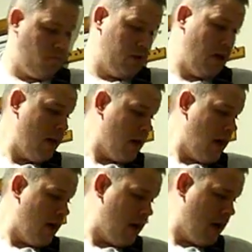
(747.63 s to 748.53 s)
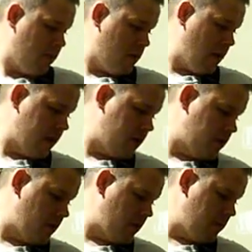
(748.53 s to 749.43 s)
Yeah, I'm liking the
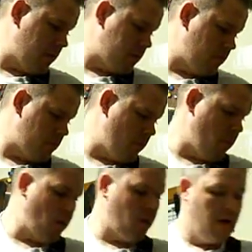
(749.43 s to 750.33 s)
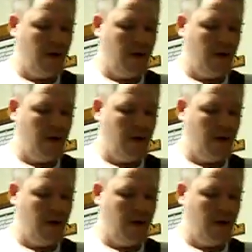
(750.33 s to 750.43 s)
Chickenpicks so far.